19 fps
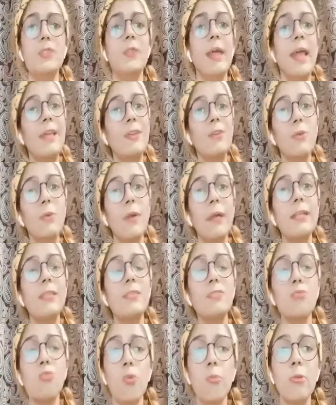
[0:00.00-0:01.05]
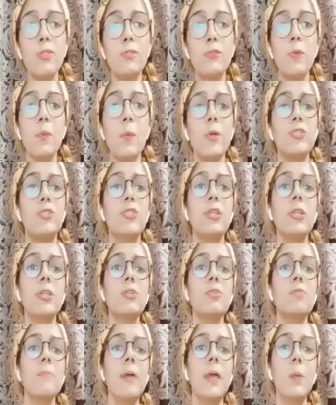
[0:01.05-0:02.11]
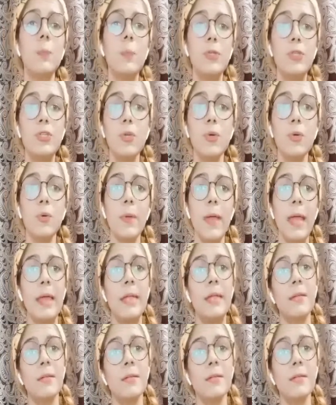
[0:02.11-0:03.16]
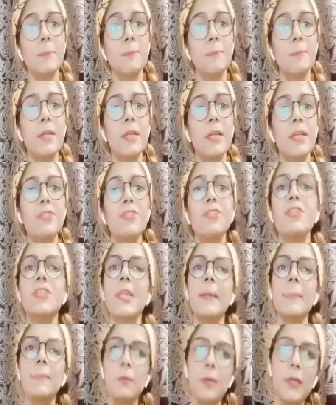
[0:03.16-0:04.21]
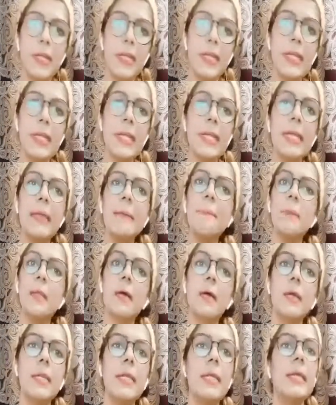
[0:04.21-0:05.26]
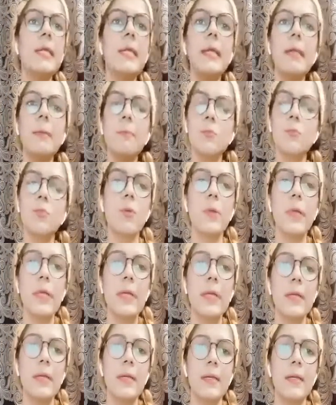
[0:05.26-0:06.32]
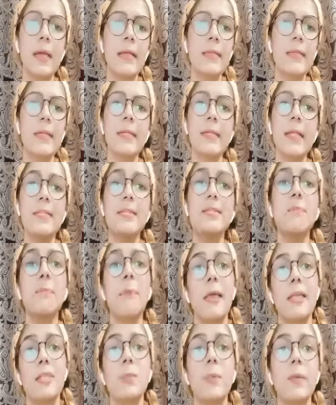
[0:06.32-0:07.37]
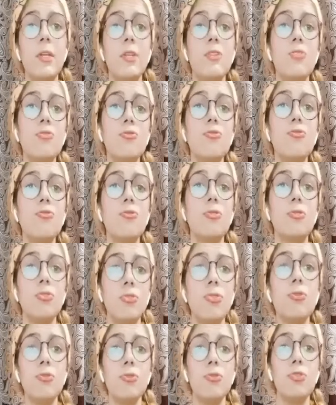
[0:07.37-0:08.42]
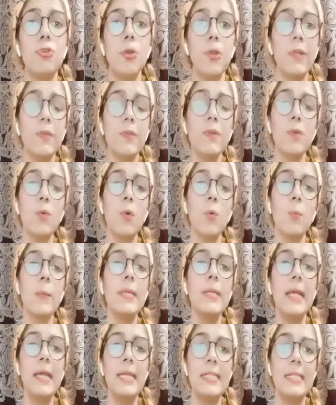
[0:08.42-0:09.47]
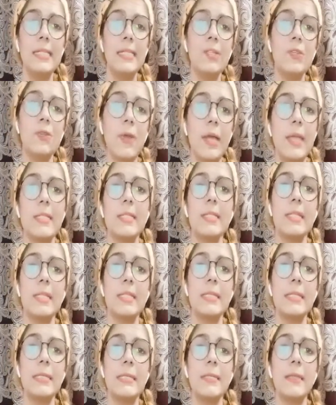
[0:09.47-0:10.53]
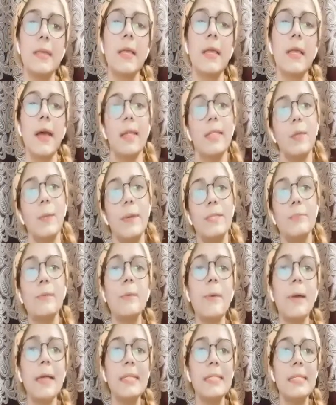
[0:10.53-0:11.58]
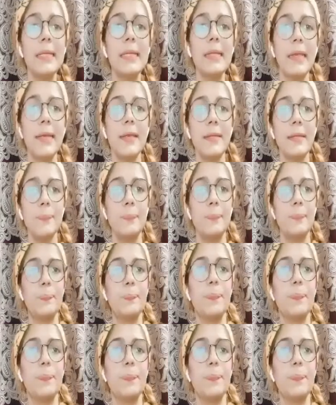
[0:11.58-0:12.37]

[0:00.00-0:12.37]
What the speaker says: So thank you guys so much for watching my video, and just keep reading, keep learning, keep growing. I think that's the best we can do during the COVID-19 crisis. Otherwise, bye-bye, take care.